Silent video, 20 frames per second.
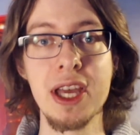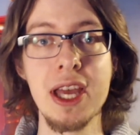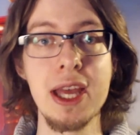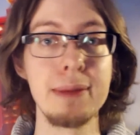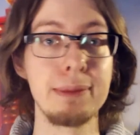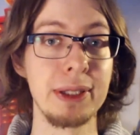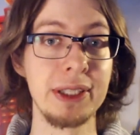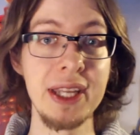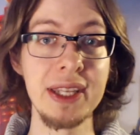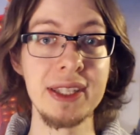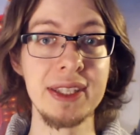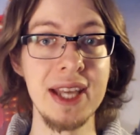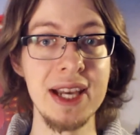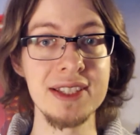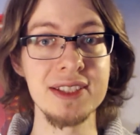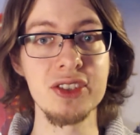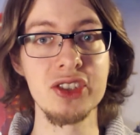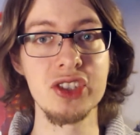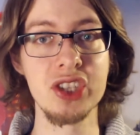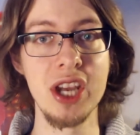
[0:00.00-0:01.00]
But that
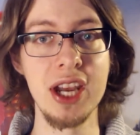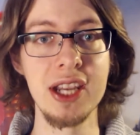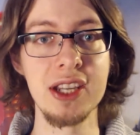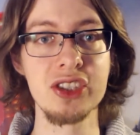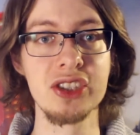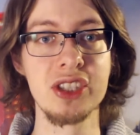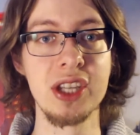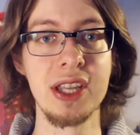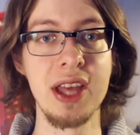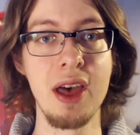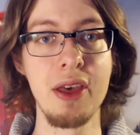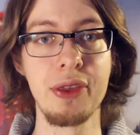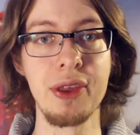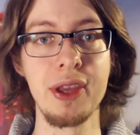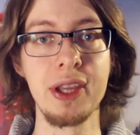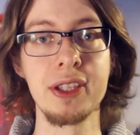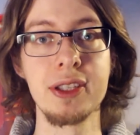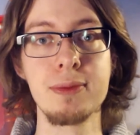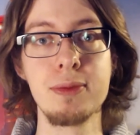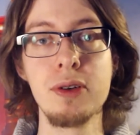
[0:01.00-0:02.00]
doesn't change that I
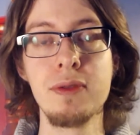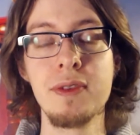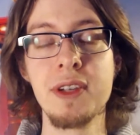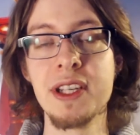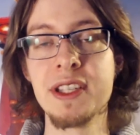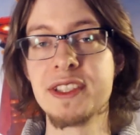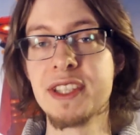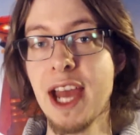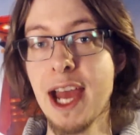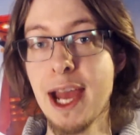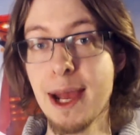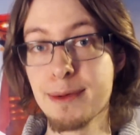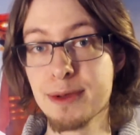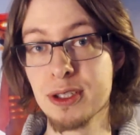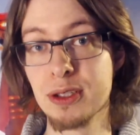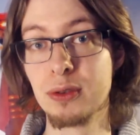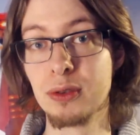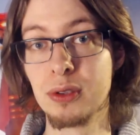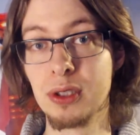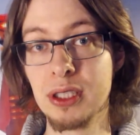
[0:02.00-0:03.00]
think the movie is
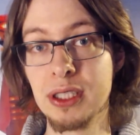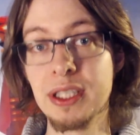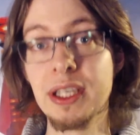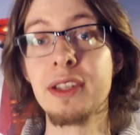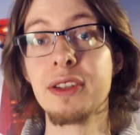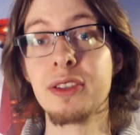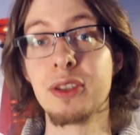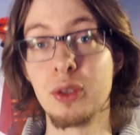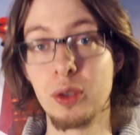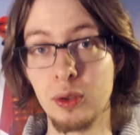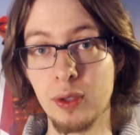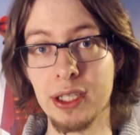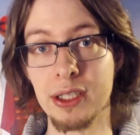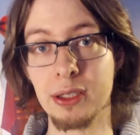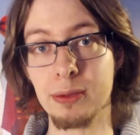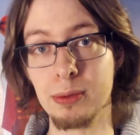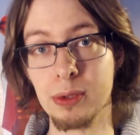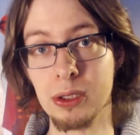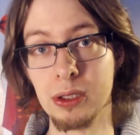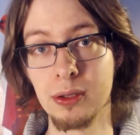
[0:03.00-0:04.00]
absolutely
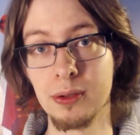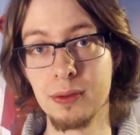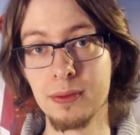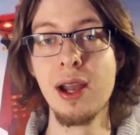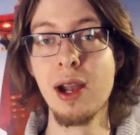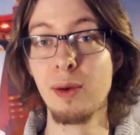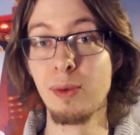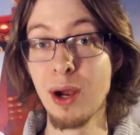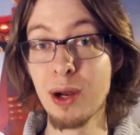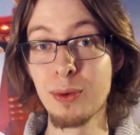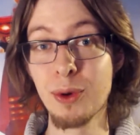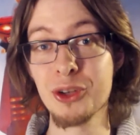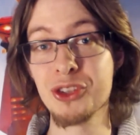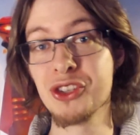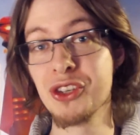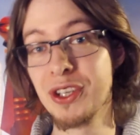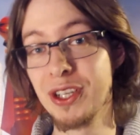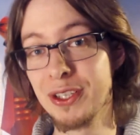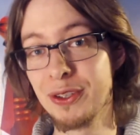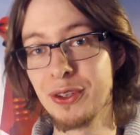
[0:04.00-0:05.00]
incredible. While
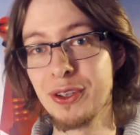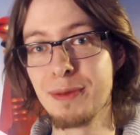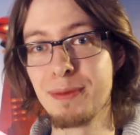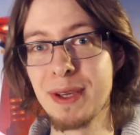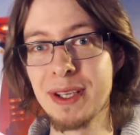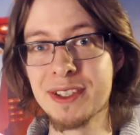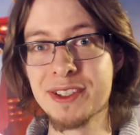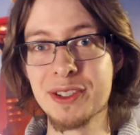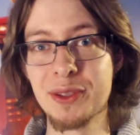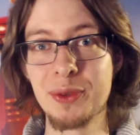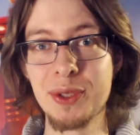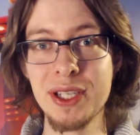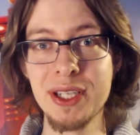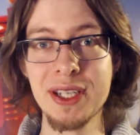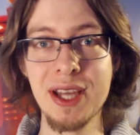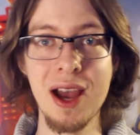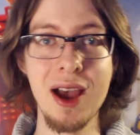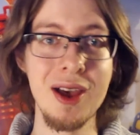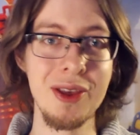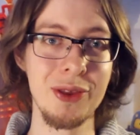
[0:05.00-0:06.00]
watching it on the big screen,
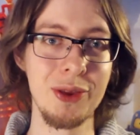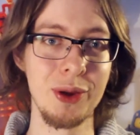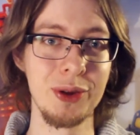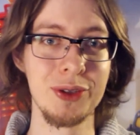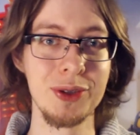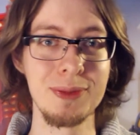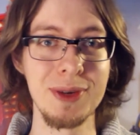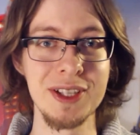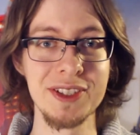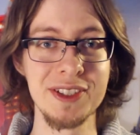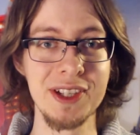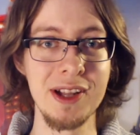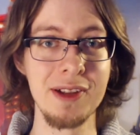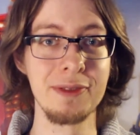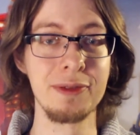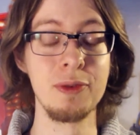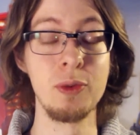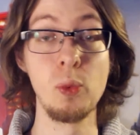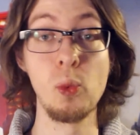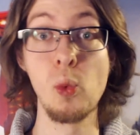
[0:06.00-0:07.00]
I thought to myself,
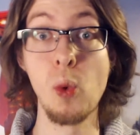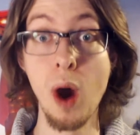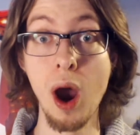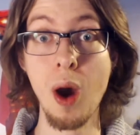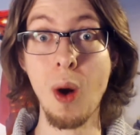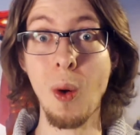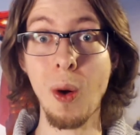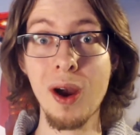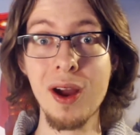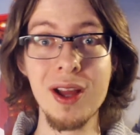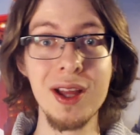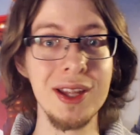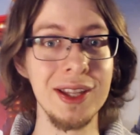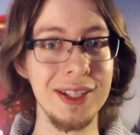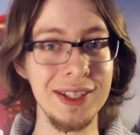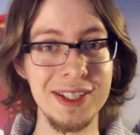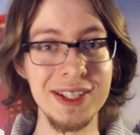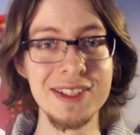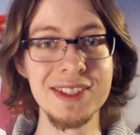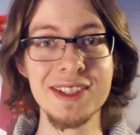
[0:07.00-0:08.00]
wow,
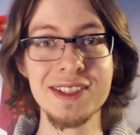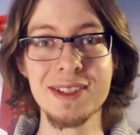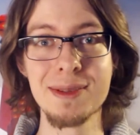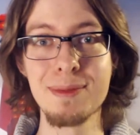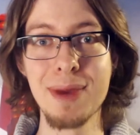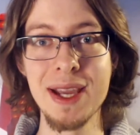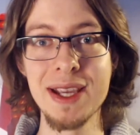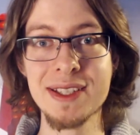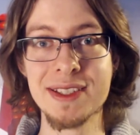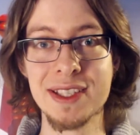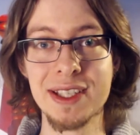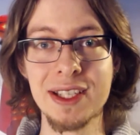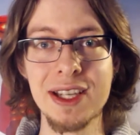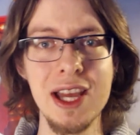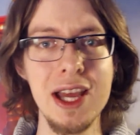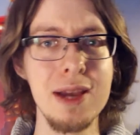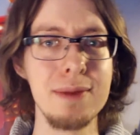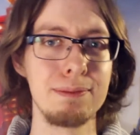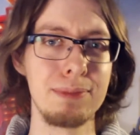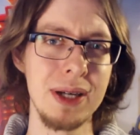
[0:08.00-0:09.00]
this is amazing,
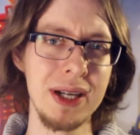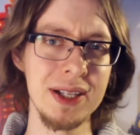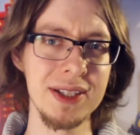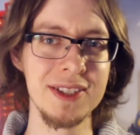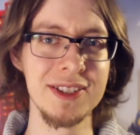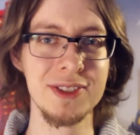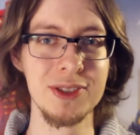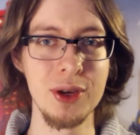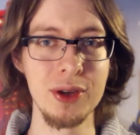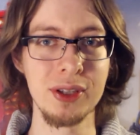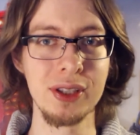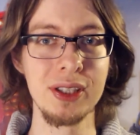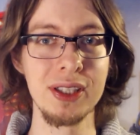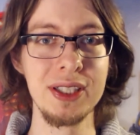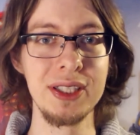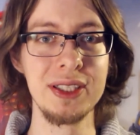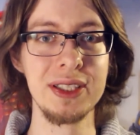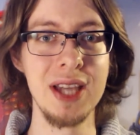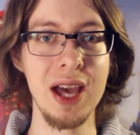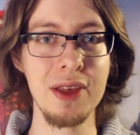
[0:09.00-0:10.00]
but certainly
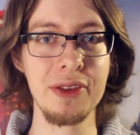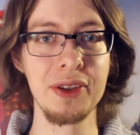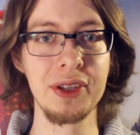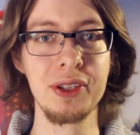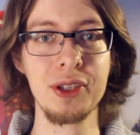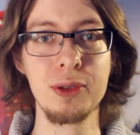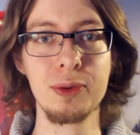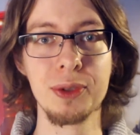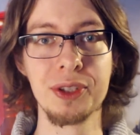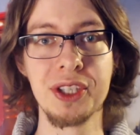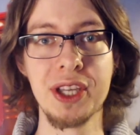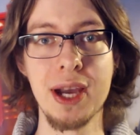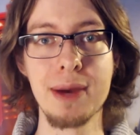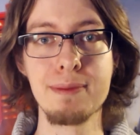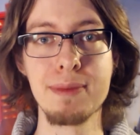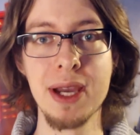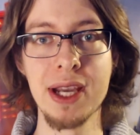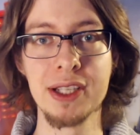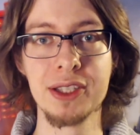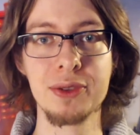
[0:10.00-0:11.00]
nothing you would come
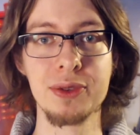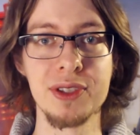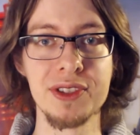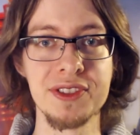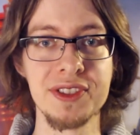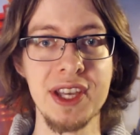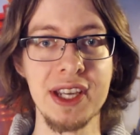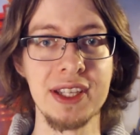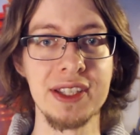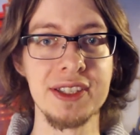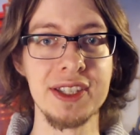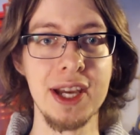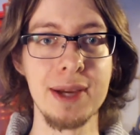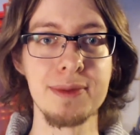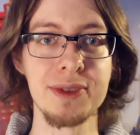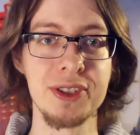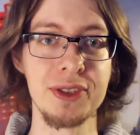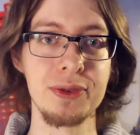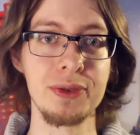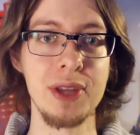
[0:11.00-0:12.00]
back to a second time
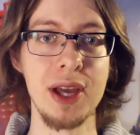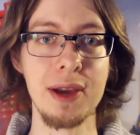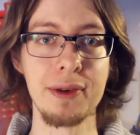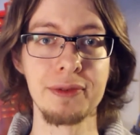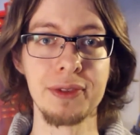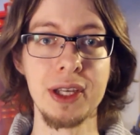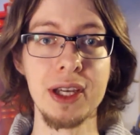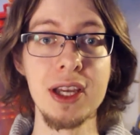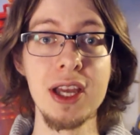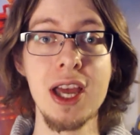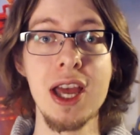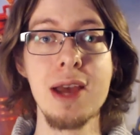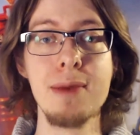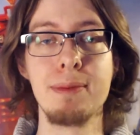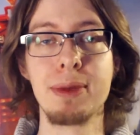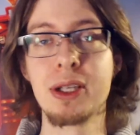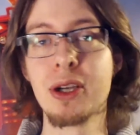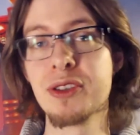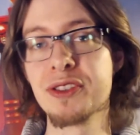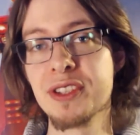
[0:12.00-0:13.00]
soon after,
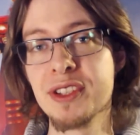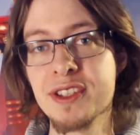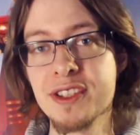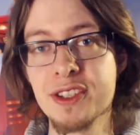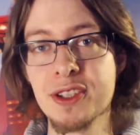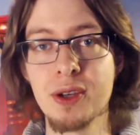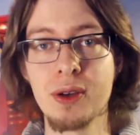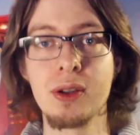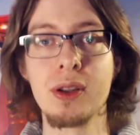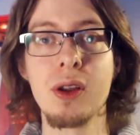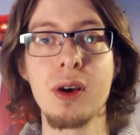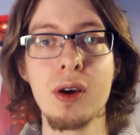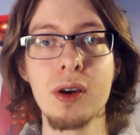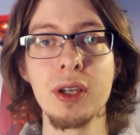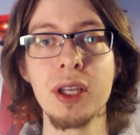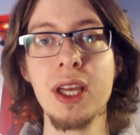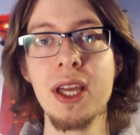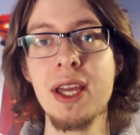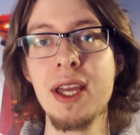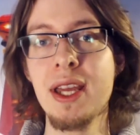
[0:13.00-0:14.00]
because it's so
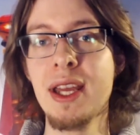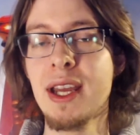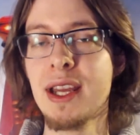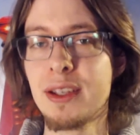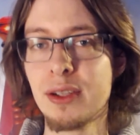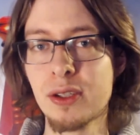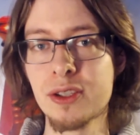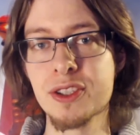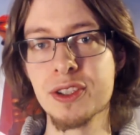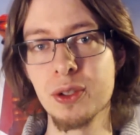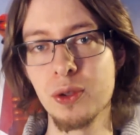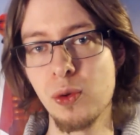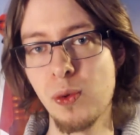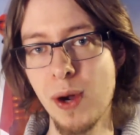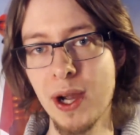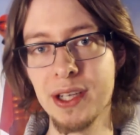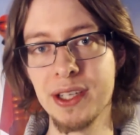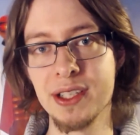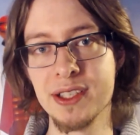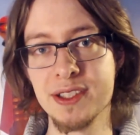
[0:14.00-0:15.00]
long and also
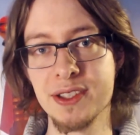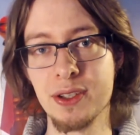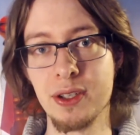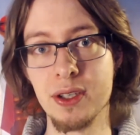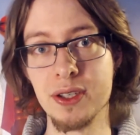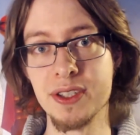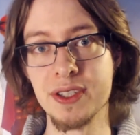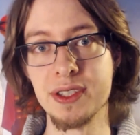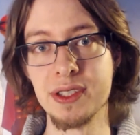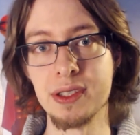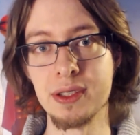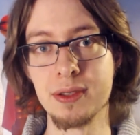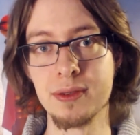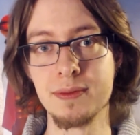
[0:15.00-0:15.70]
quite exhausting.